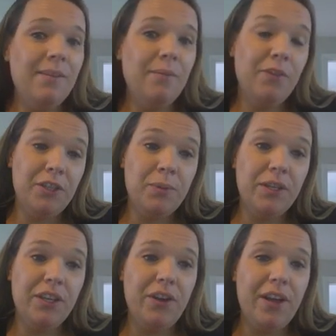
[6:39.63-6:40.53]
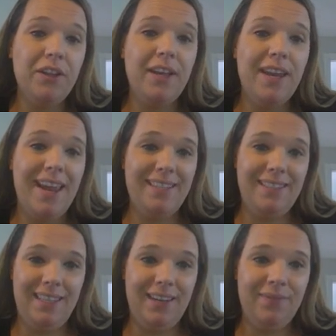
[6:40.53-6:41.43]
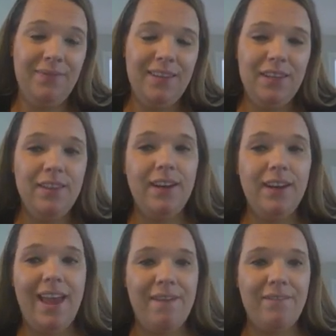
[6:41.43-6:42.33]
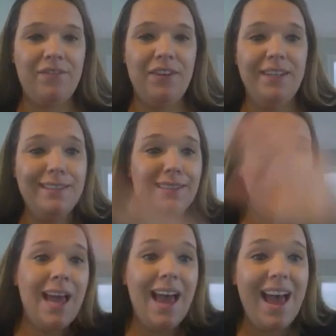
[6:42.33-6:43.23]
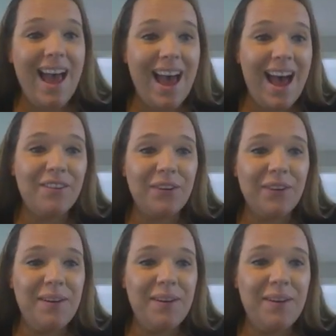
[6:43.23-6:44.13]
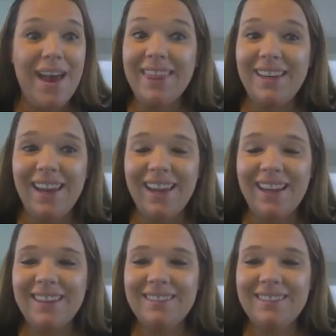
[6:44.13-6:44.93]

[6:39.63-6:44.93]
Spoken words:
for this particular angle and AC. There you have it, friends. Have a great math day.